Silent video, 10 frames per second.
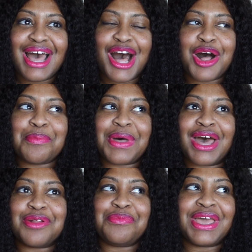
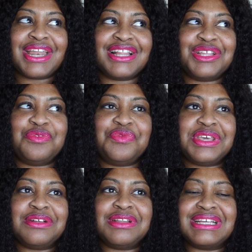automatically
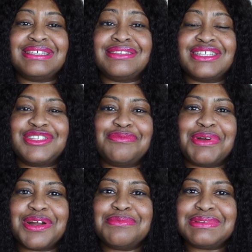feel a sense of
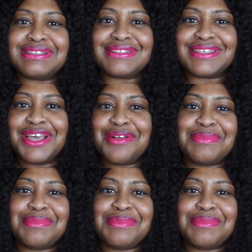purpose,